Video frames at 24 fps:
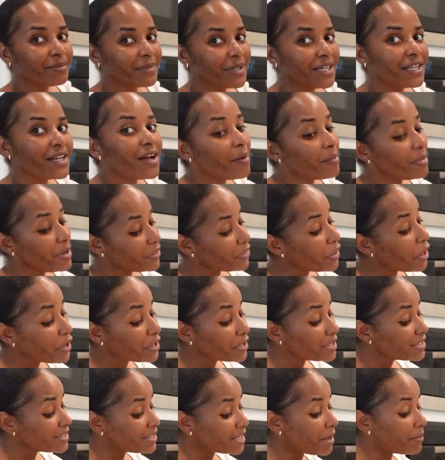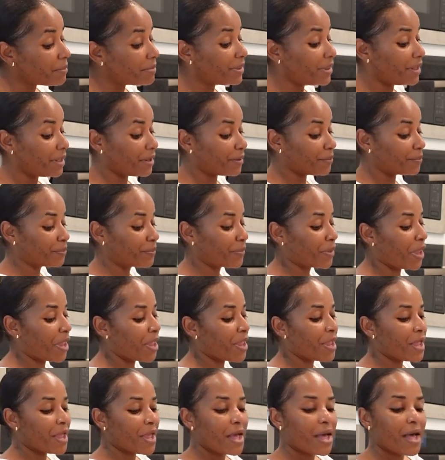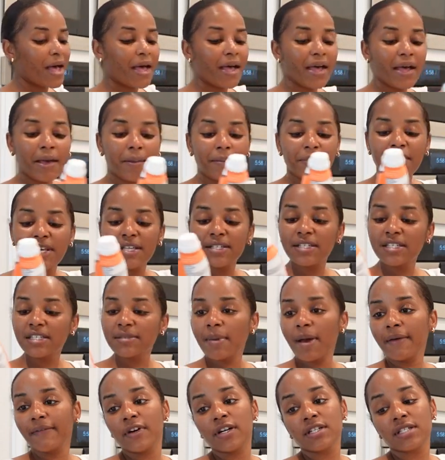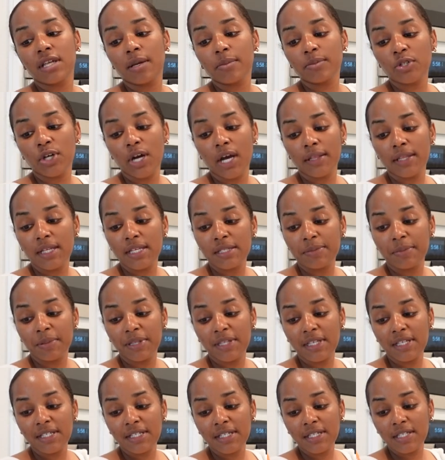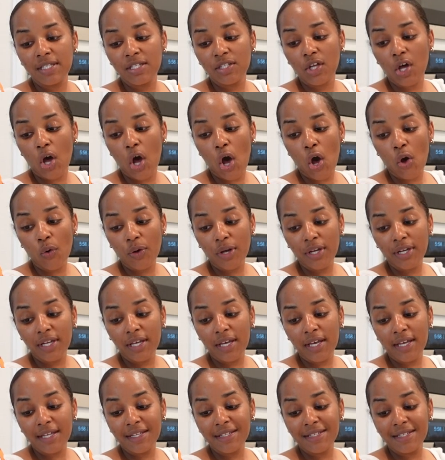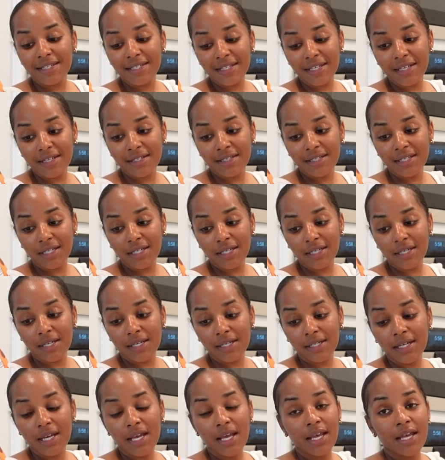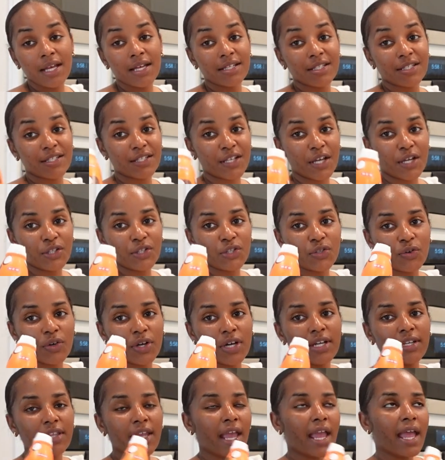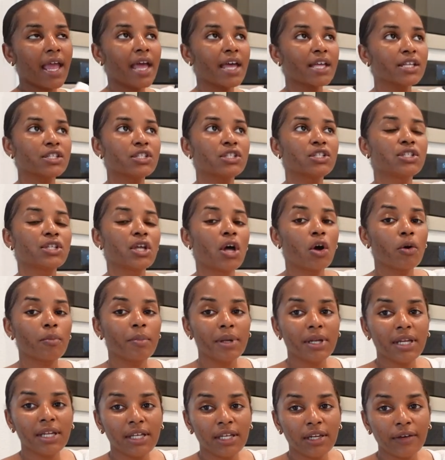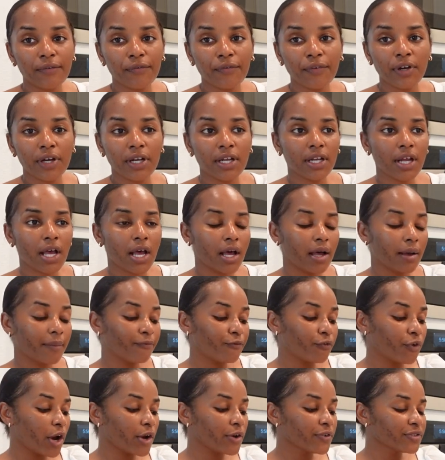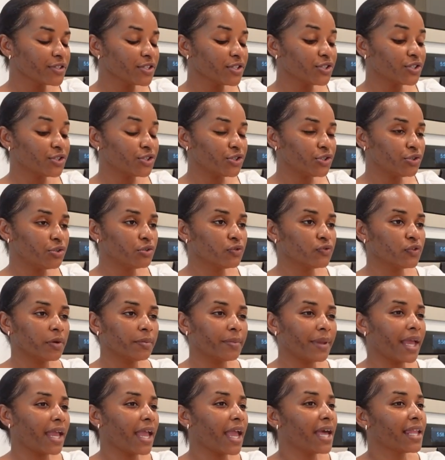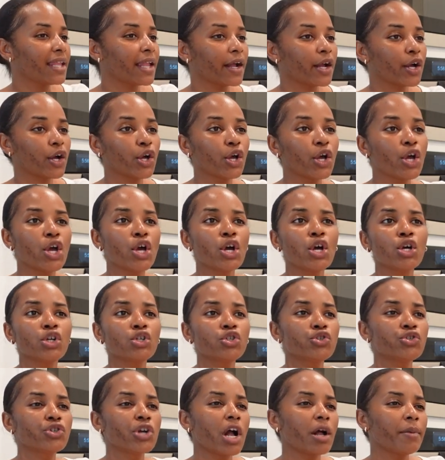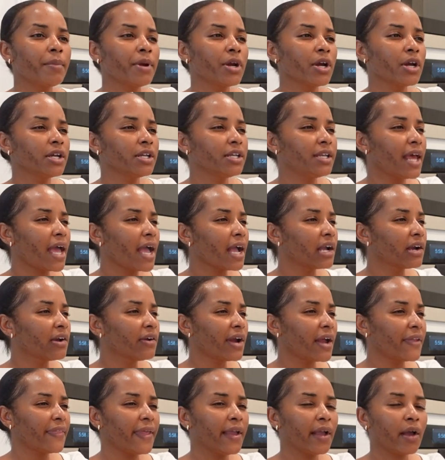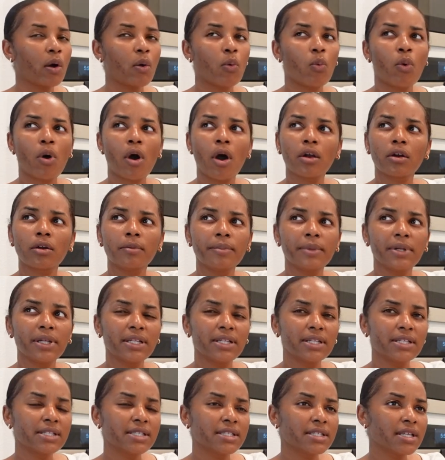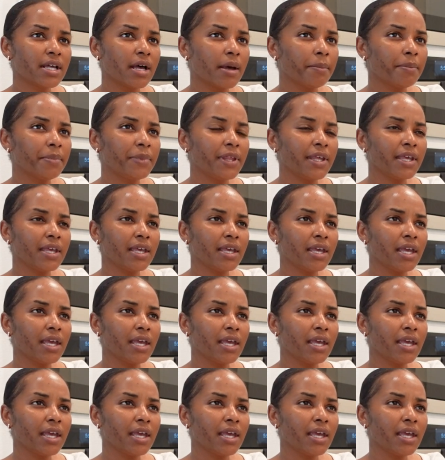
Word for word: um, he gonna be 30 something. Um, this is my first time trying this, but this is coconut scented sunscreen. They had so many different um, fragrances to choose from. They had like a strawberry daiquiri, I think a watermelon something,